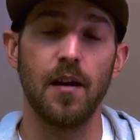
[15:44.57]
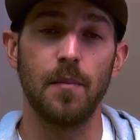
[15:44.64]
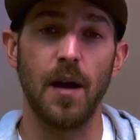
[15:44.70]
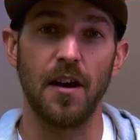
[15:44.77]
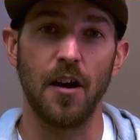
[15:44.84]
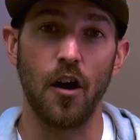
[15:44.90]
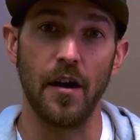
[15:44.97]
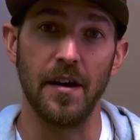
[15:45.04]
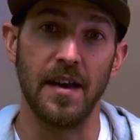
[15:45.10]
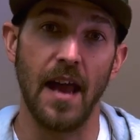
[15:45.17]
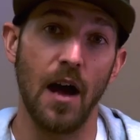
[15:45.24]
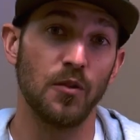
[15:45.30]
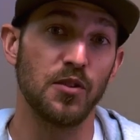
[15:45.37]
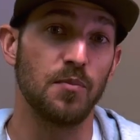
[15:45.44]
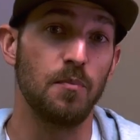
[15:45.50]
on our
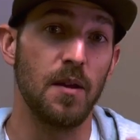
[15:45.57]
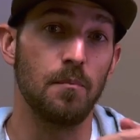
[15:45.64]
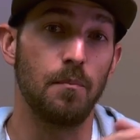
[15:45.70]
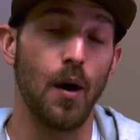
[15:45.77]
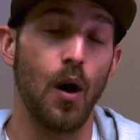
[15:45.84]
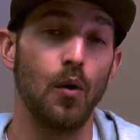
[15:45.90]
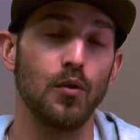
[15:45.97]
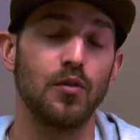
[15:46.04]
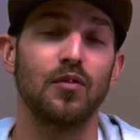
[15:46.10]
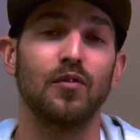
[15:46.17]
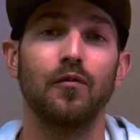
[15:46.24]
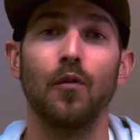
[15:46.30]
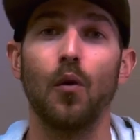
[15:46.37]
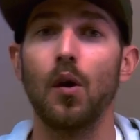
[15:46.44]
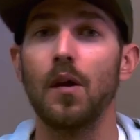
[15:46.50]
announcement post
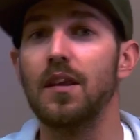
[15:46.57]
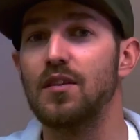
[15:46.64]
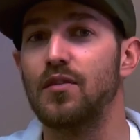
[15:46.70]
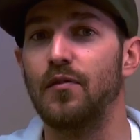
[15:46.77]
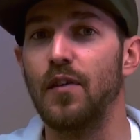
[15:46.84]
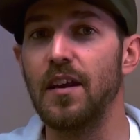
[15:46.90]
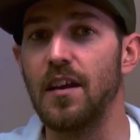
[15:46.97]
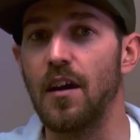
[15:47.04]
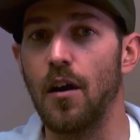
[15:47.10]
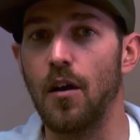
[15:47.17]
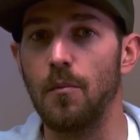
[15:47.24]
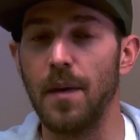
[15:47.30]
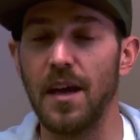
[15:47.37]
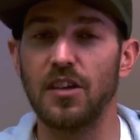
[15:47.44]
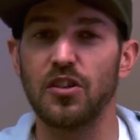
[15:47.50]
for this video,
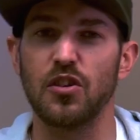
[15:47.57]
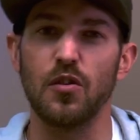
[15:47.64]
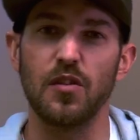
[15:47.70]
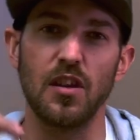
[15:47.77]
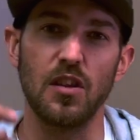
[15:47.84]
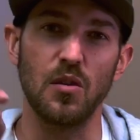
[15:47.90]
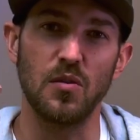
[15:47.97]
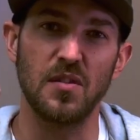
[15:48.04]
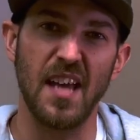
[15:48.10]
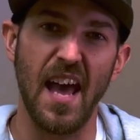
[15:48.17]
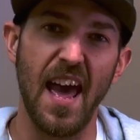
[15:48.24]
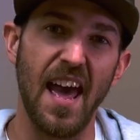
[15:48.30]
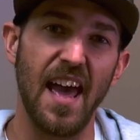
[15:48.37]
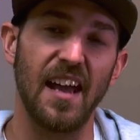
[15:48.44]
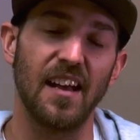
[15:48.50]
make sure that you
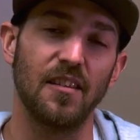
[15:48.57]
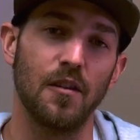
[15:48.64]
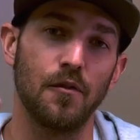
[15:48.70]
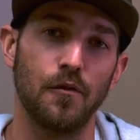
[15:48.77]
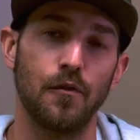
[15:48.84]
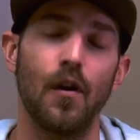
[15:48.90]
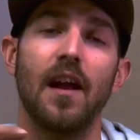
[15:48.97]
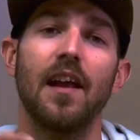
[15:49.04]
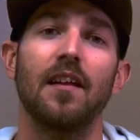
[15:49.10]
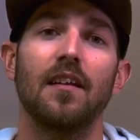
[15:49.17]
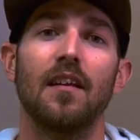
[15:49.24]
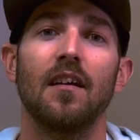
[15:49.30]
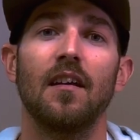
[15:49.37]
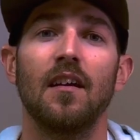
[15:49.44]
tag the friend